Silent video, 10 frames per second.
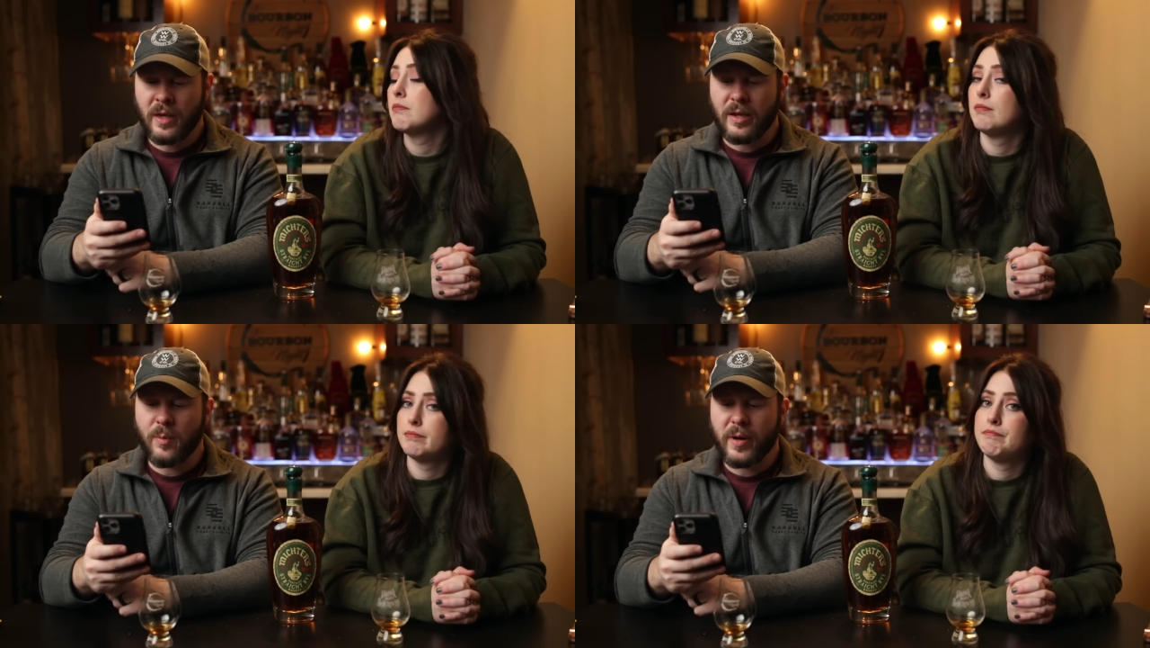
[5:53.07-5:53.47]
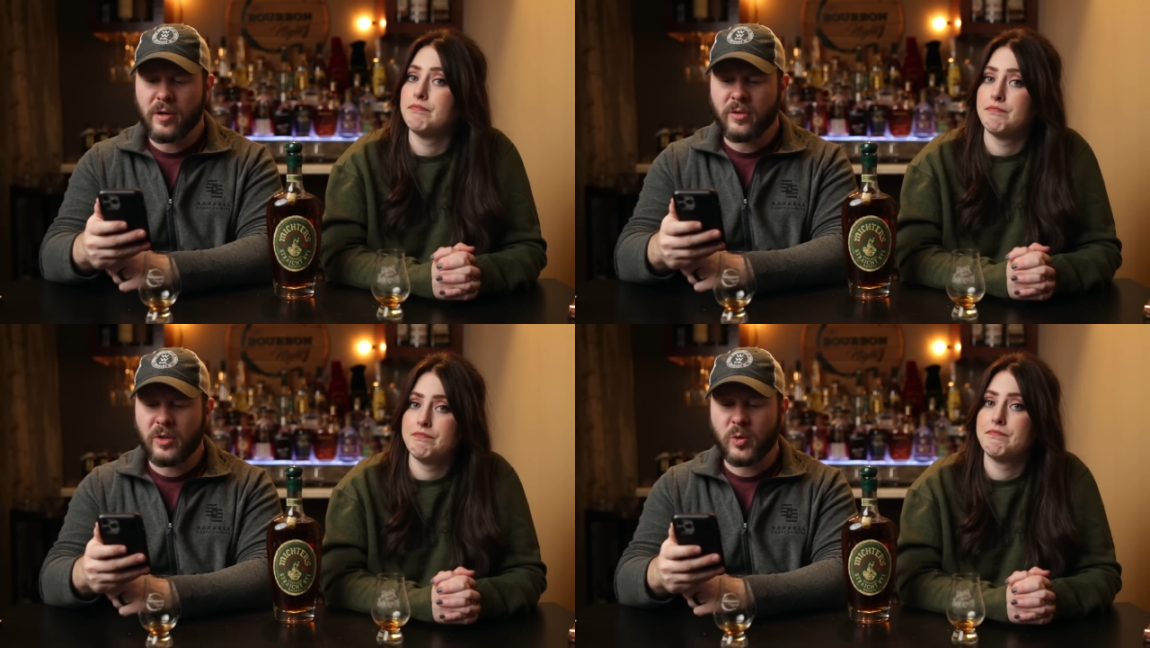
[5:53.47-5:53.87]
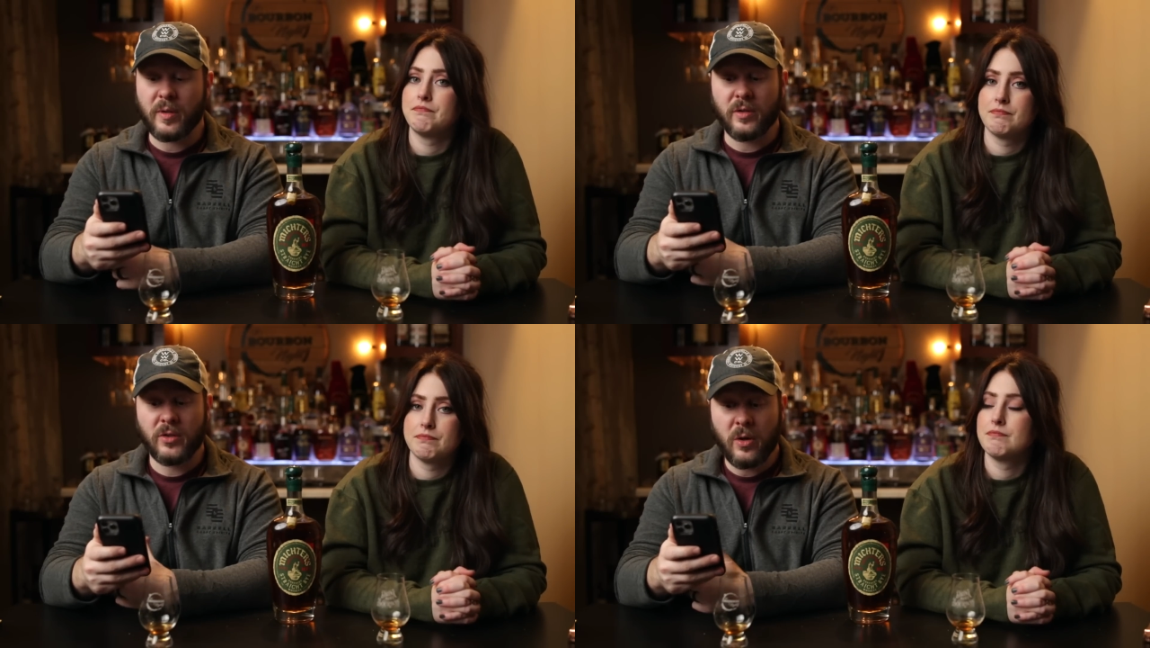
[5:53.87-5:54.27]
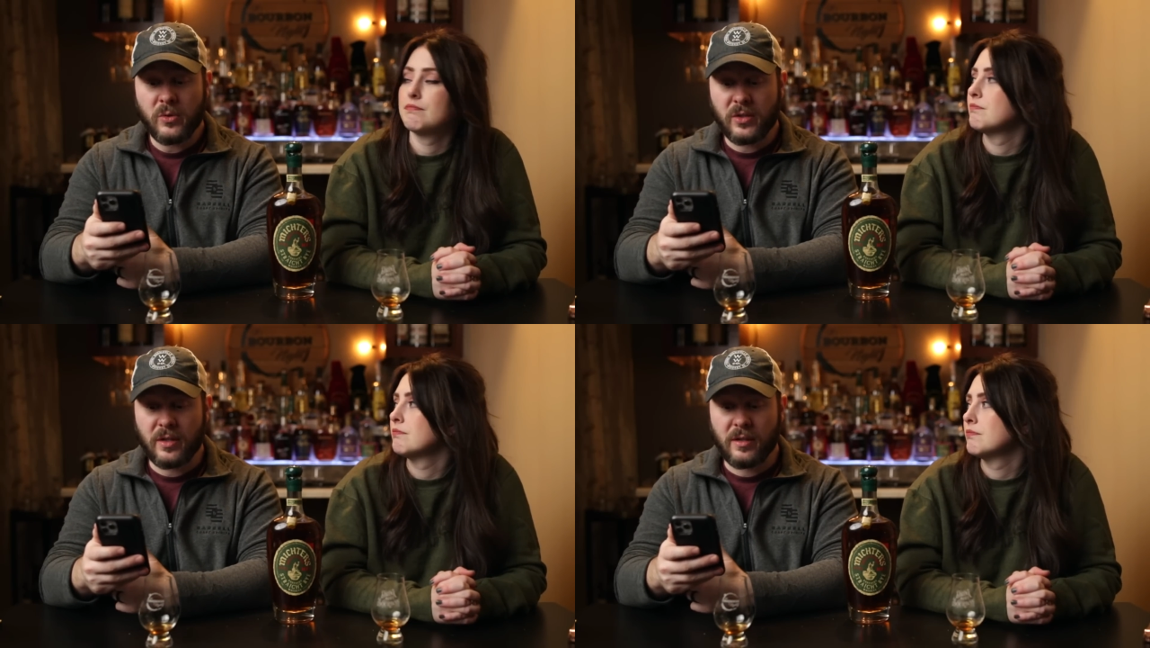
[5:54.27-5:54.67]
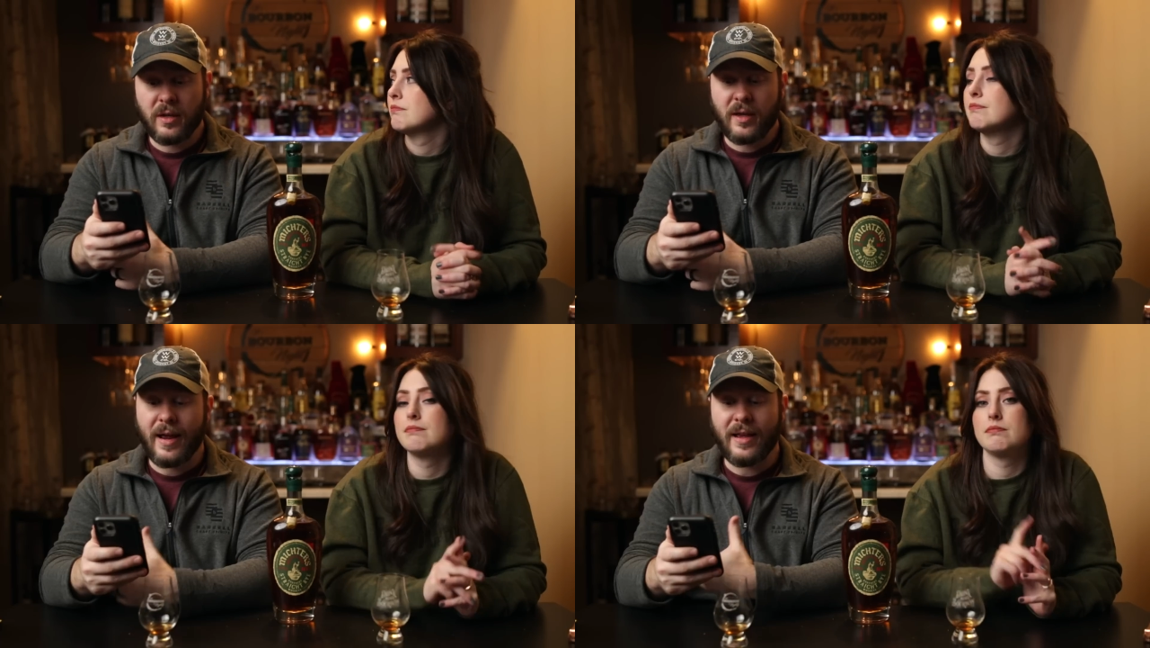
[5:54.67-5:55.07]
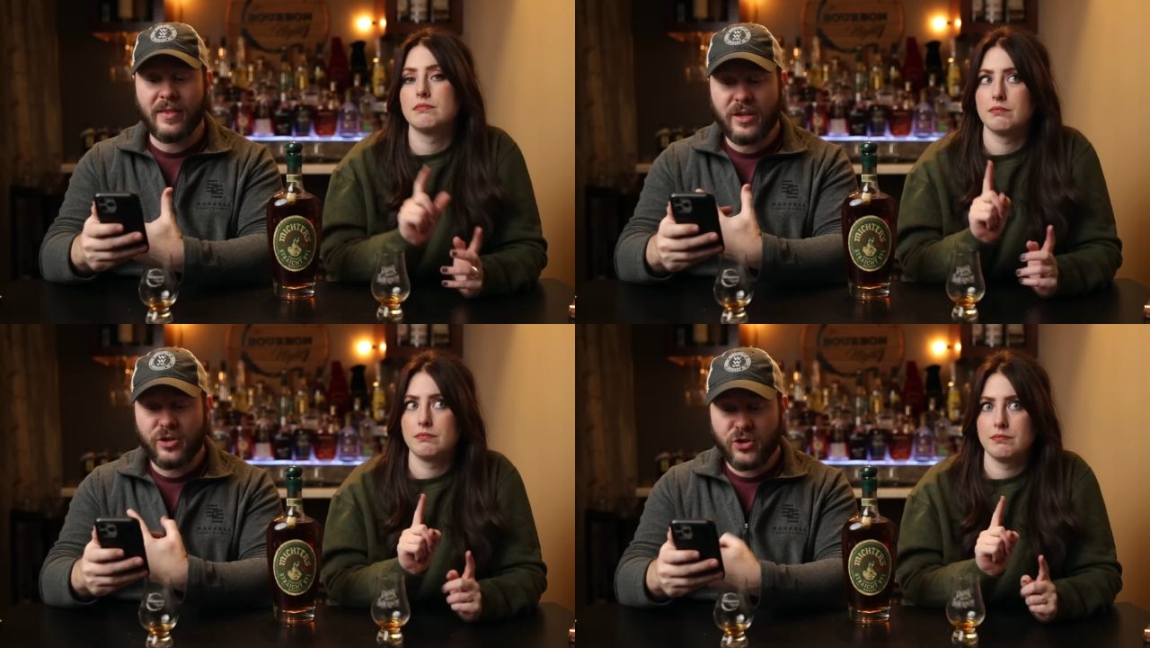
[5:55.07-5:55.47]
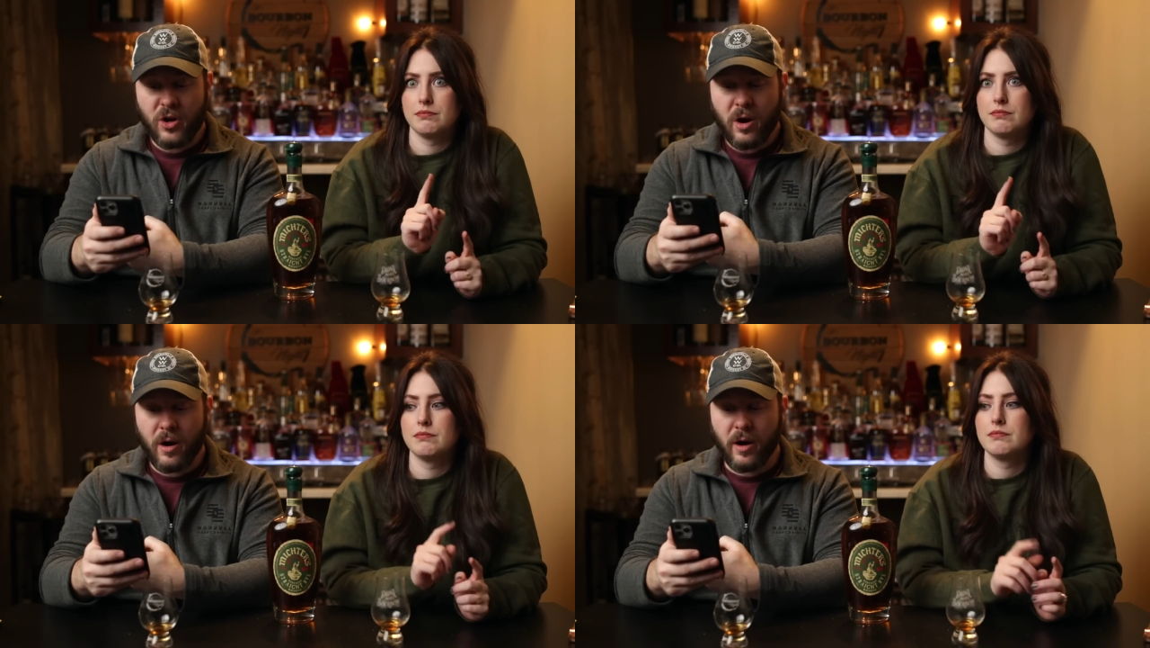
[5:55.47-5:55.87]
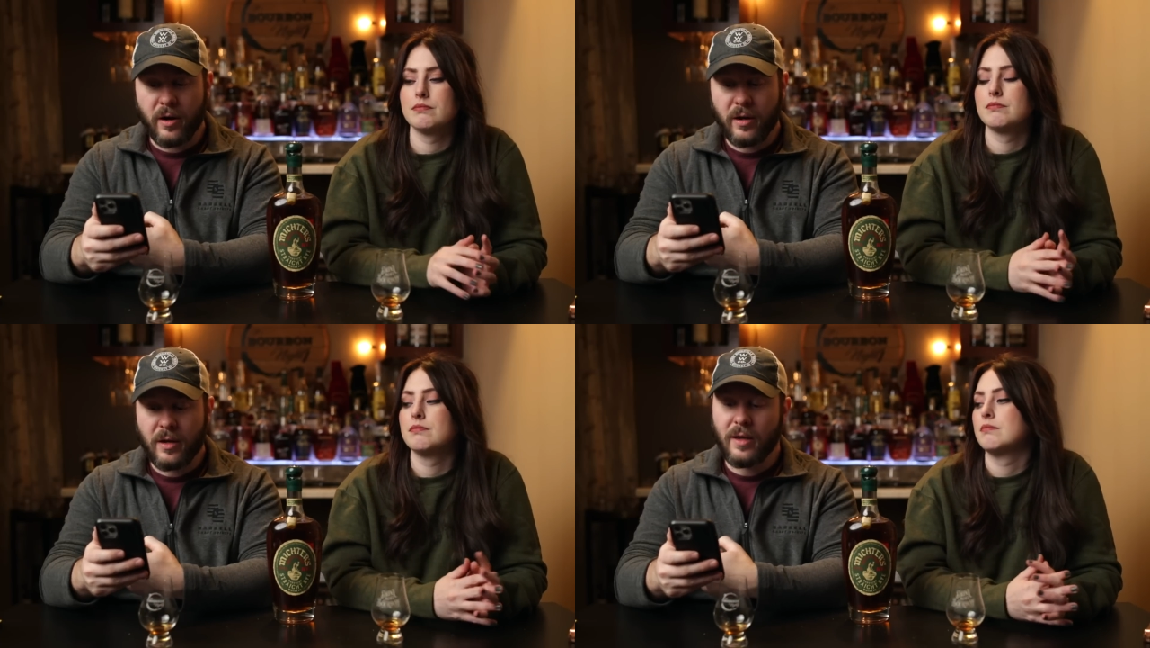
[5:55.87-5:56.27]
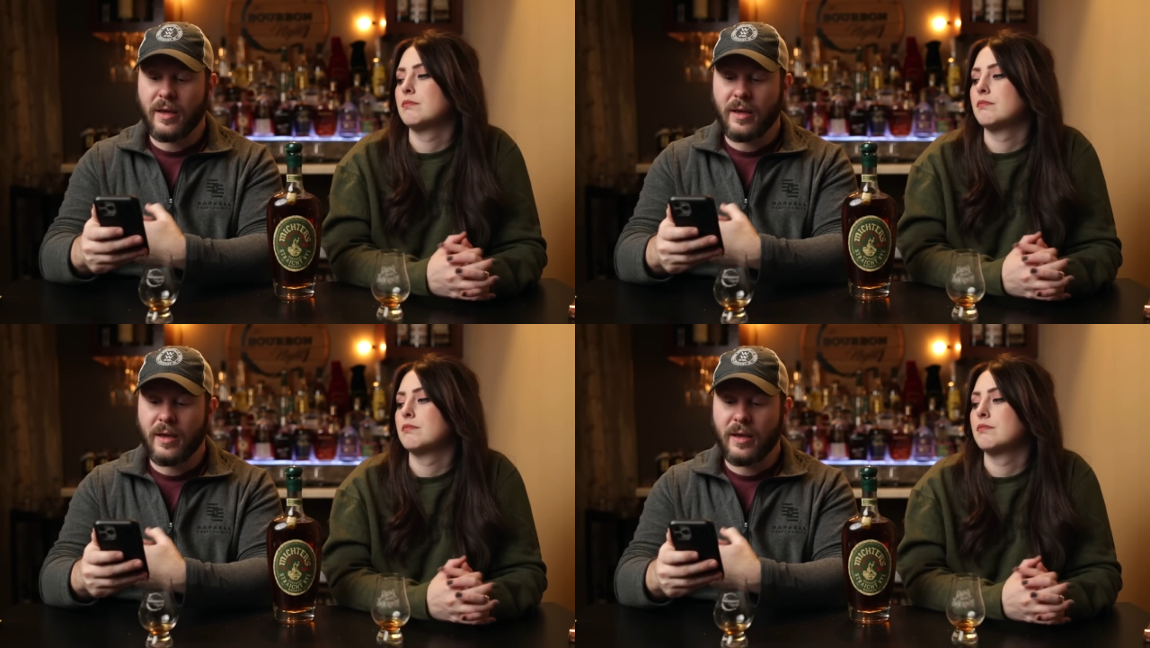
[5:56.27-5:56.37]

Speaker 1: in a barrel that's been toasted and then charred